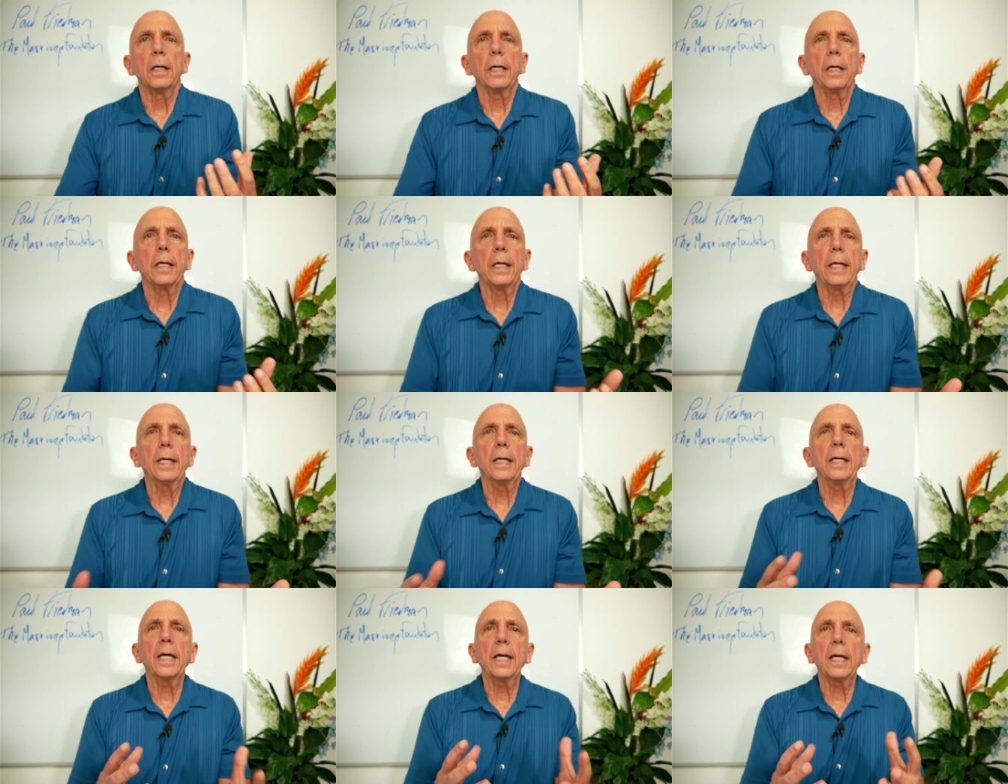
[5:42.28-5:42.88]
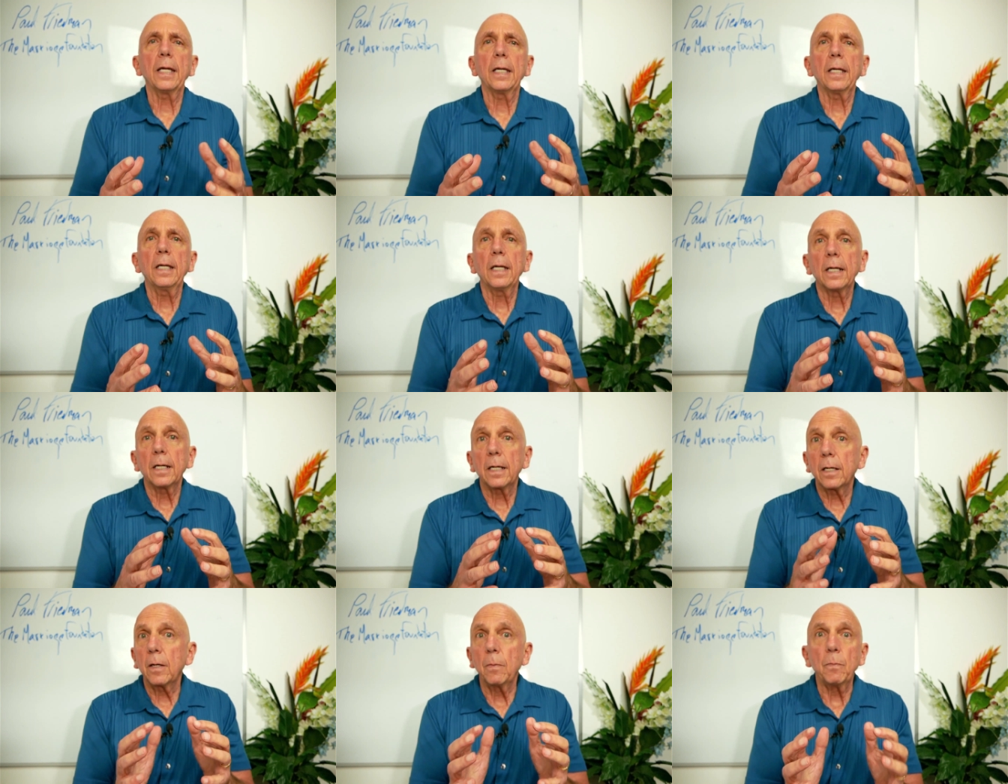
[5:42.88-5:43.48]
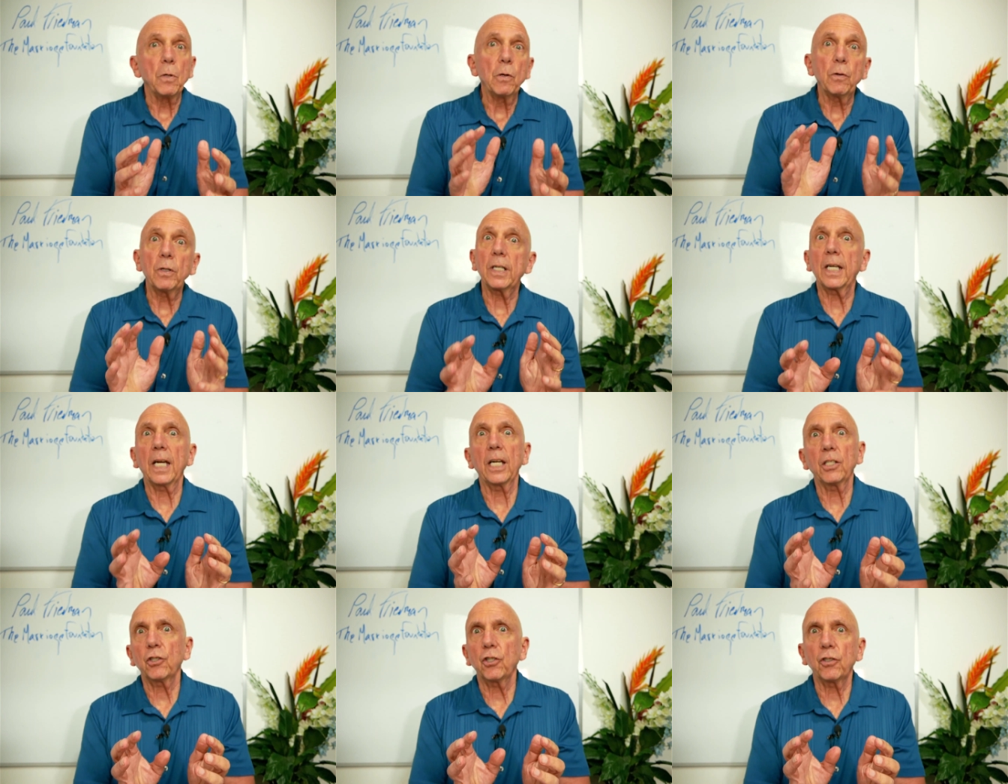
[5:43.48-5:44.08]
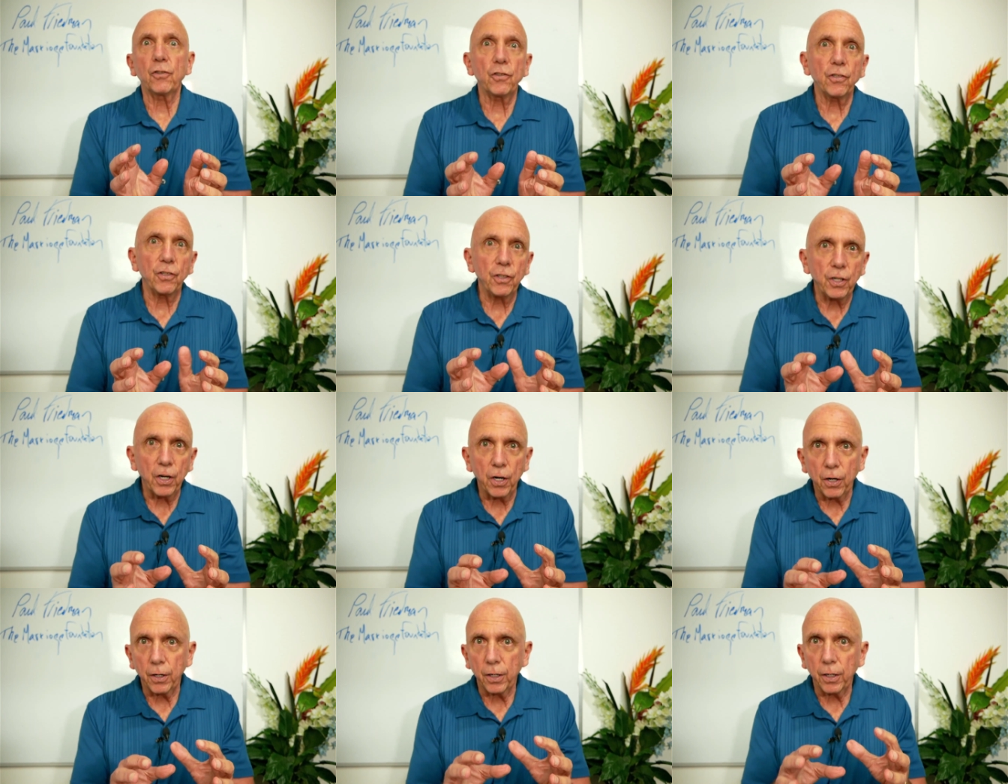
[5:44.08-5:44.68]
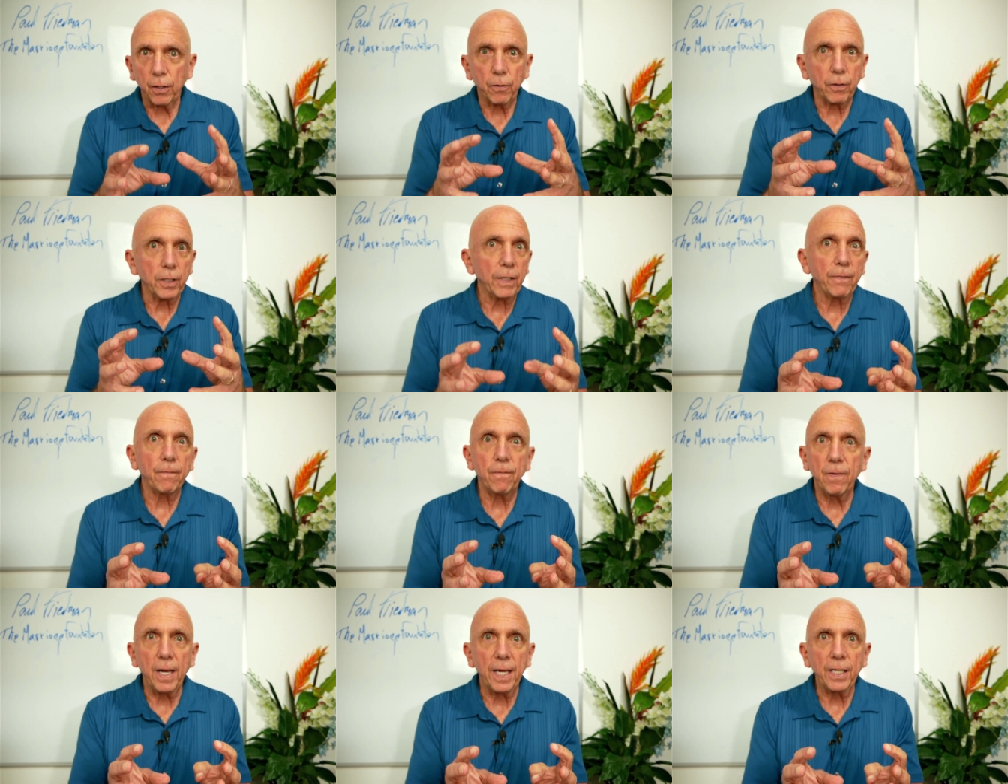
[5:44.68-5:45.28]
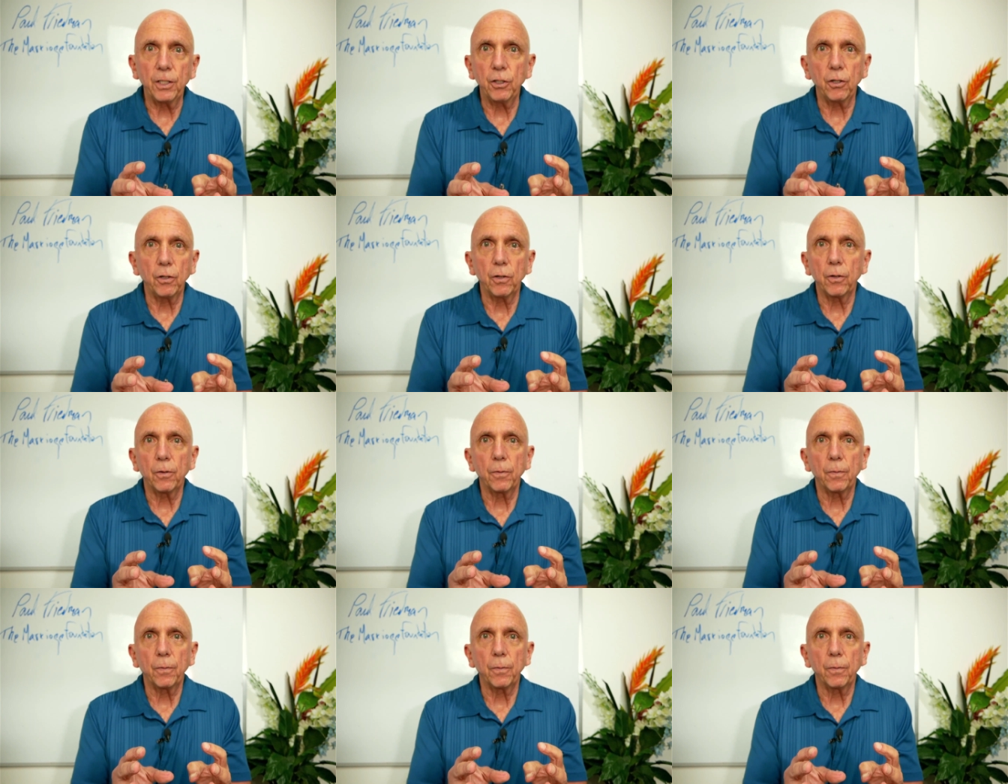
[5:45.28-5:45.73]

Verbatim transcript: in a communication scenario, in a venue